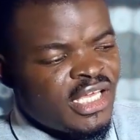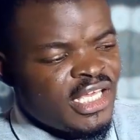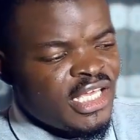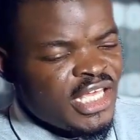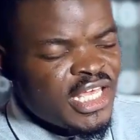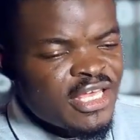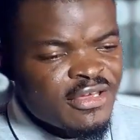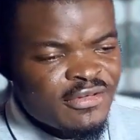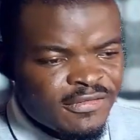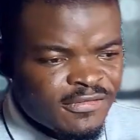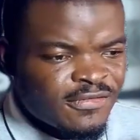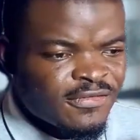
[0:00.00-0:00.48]

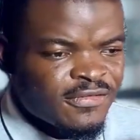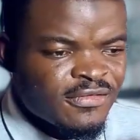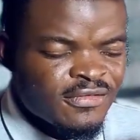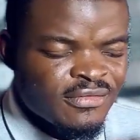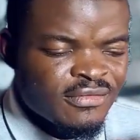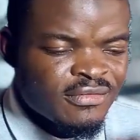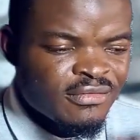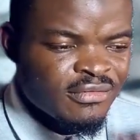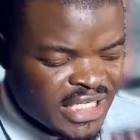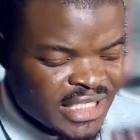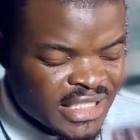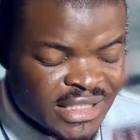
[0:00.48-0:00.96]
if
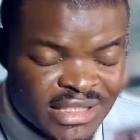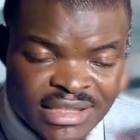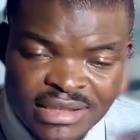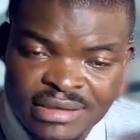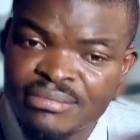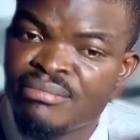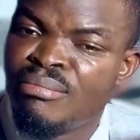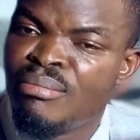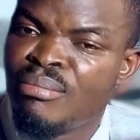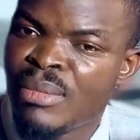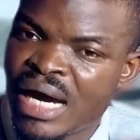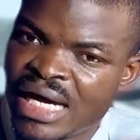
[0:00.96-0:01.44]
this
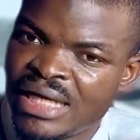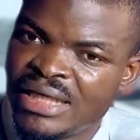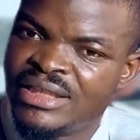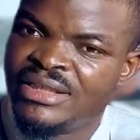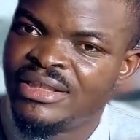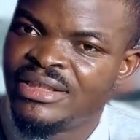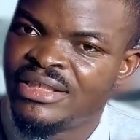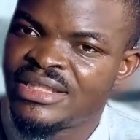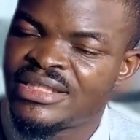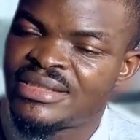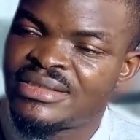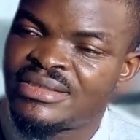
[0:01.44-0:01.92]

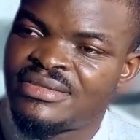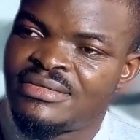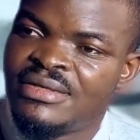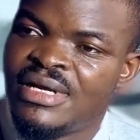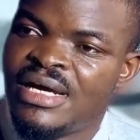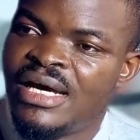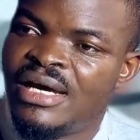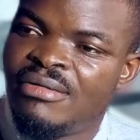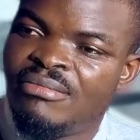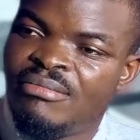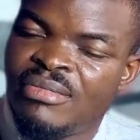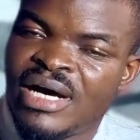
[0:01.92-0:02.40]

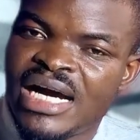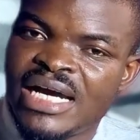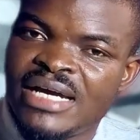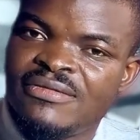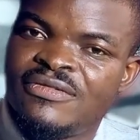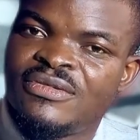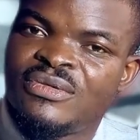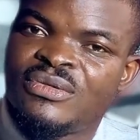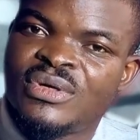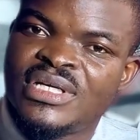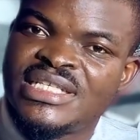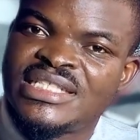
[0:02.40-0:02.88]
high
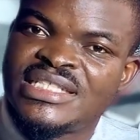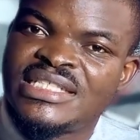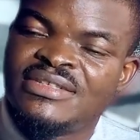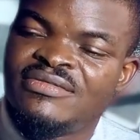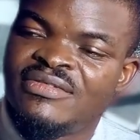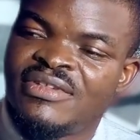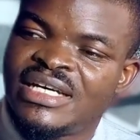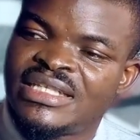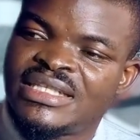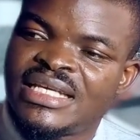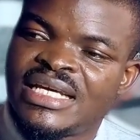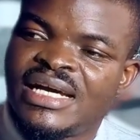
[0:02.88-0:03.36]
frequency
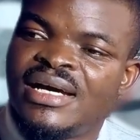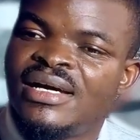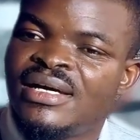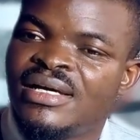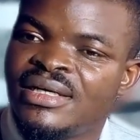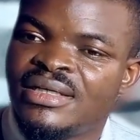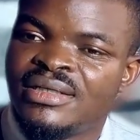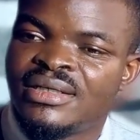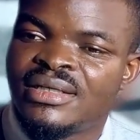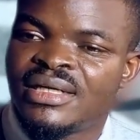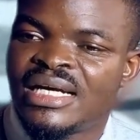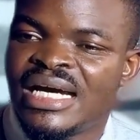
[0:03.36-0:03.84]
inverter
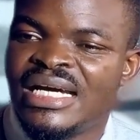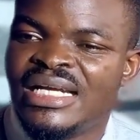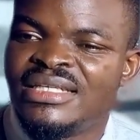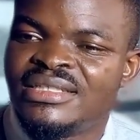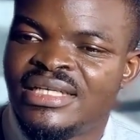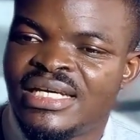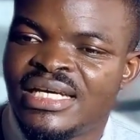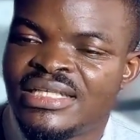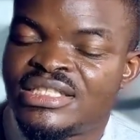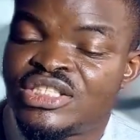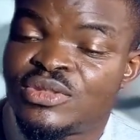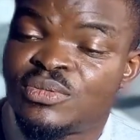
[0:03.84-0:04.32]
can
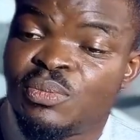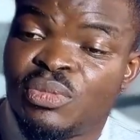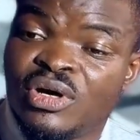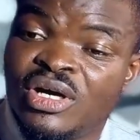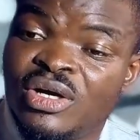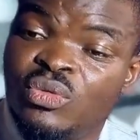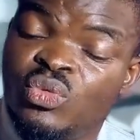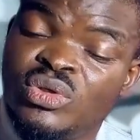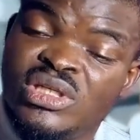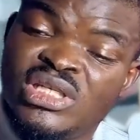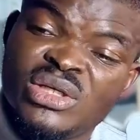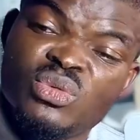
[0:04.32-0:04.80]
get
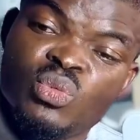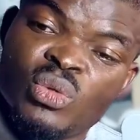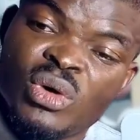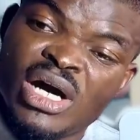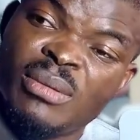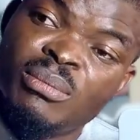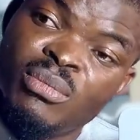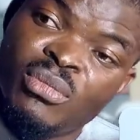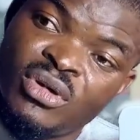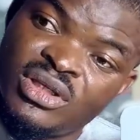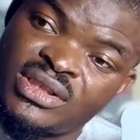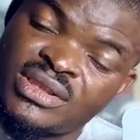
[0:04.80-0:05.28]
spoiled within
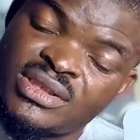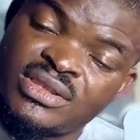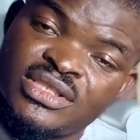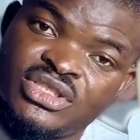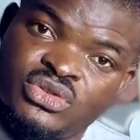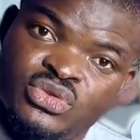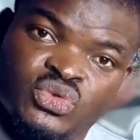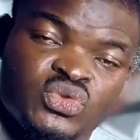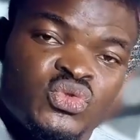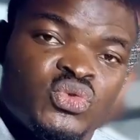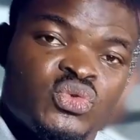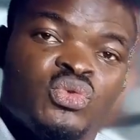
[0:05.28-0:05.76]
1 month
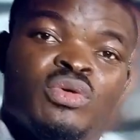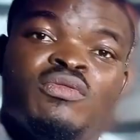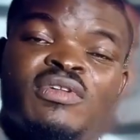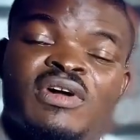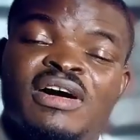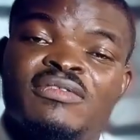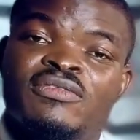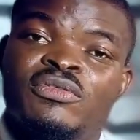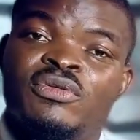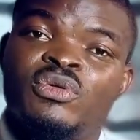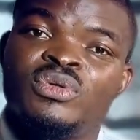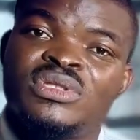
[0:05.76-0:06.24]
due to
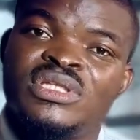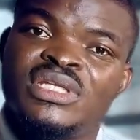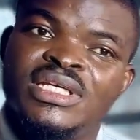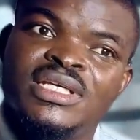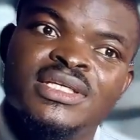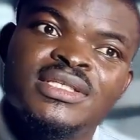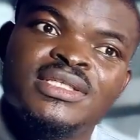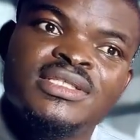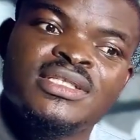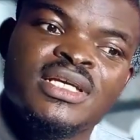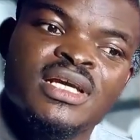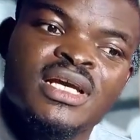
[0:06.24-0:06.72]
over
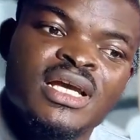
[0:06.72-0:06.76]
voltage,